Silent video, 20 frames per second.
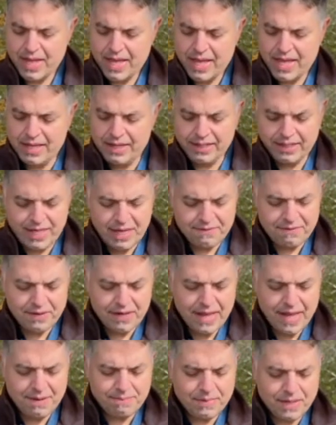and given
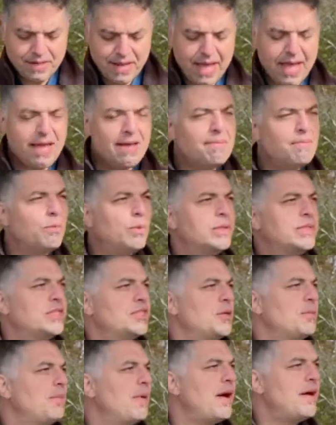him the name which is
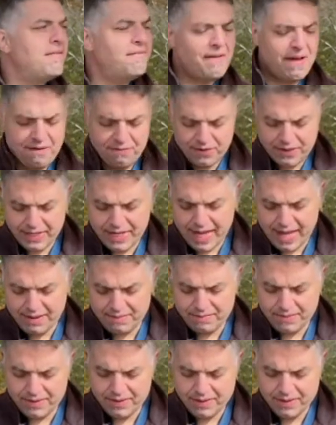above every
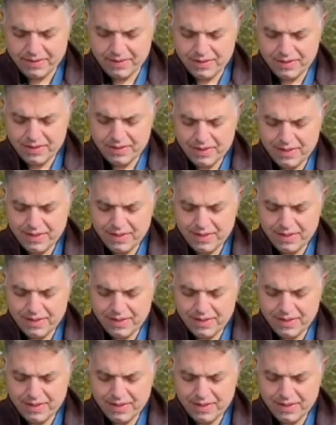name.